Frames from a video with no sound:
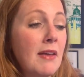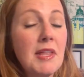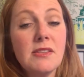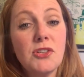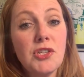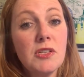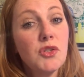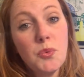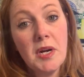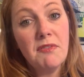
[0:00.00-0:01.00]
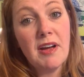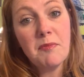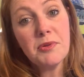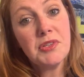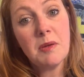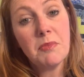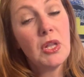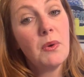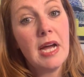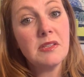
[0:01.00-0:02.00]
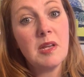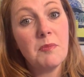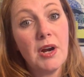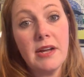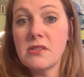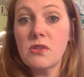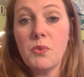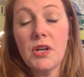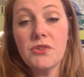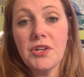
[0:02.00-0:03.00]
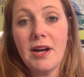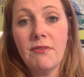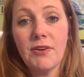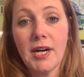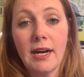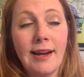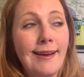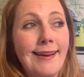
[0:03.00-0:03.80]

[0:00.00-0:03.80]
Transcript: that suggests 25% below asking price is what you should offer.